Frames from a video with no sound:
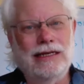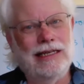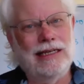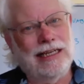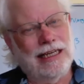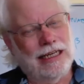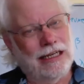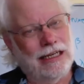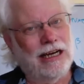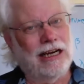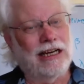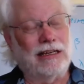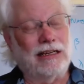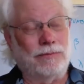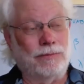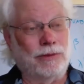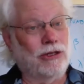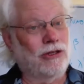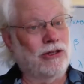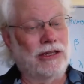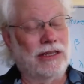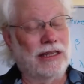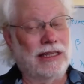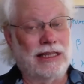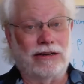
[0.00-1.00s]
in a
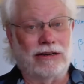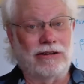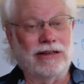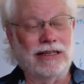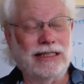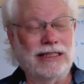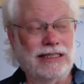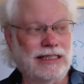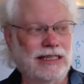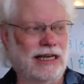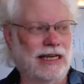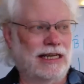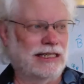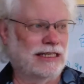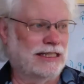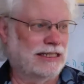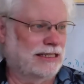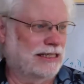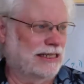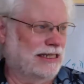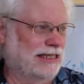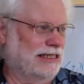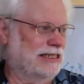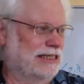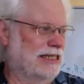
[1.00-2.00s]
non-abelian theory. It's not
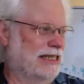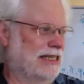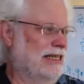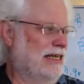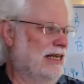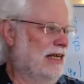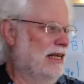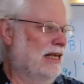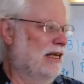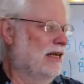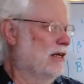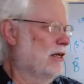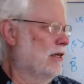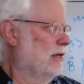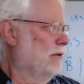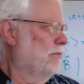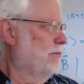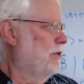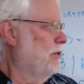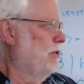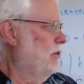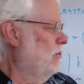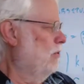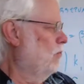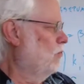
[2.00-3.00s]
as easy.
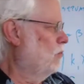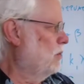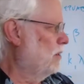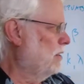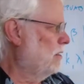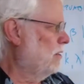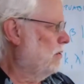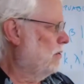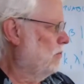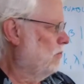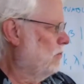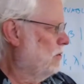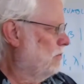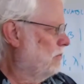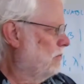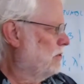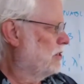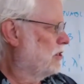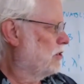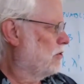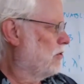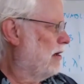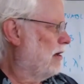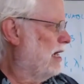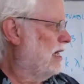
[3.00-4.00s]
But what
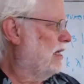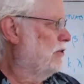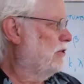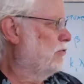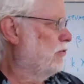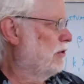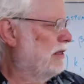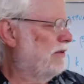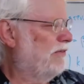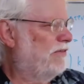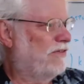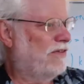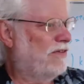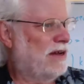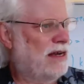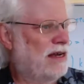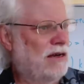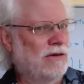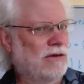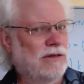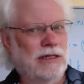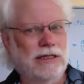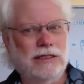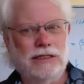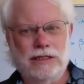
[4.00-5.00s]
was gradually
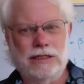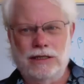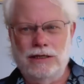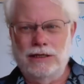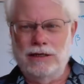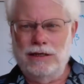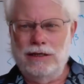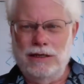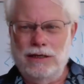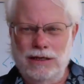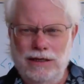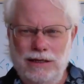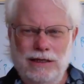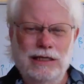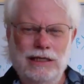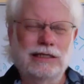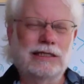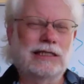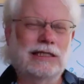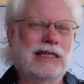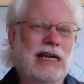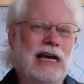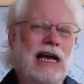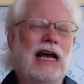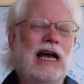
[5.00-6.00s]
found is that
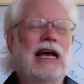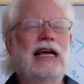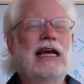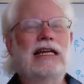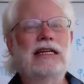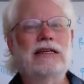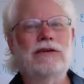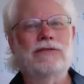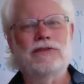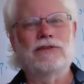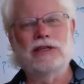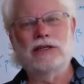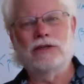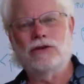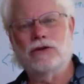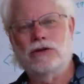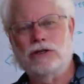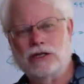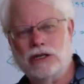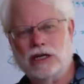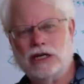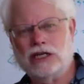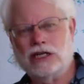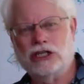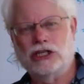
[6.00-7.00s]
this kind of
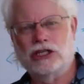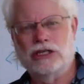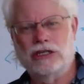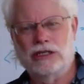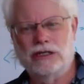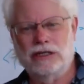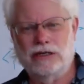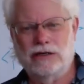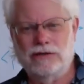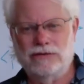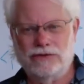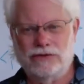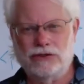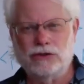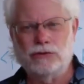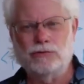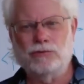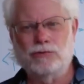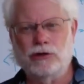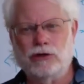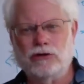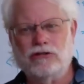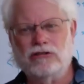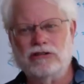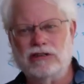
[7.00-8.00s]
introduction of
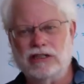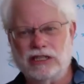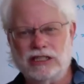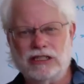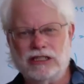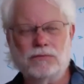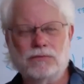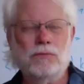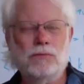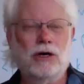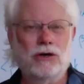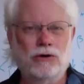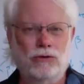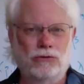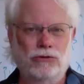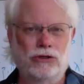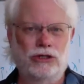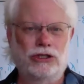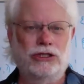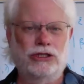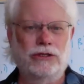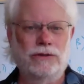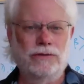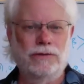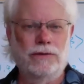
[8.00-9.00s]
spurious
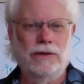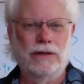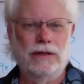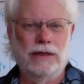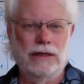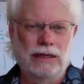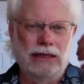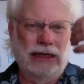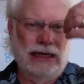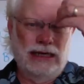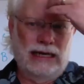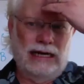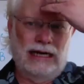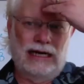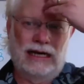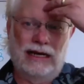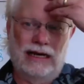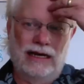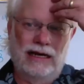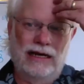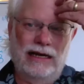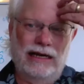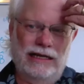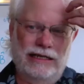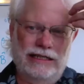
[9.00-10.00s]
modes
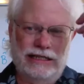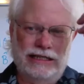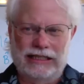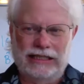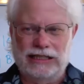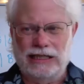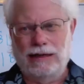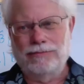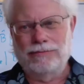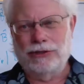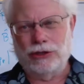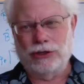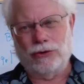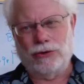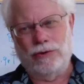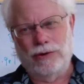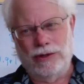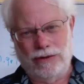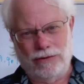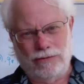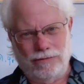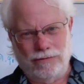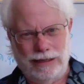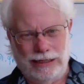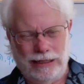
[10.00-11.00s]
and a subsequent
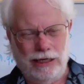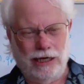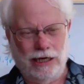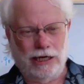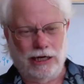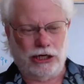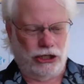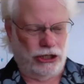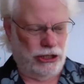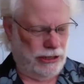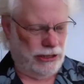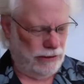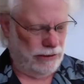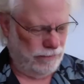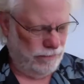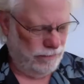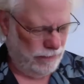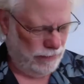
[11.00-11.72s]
reduction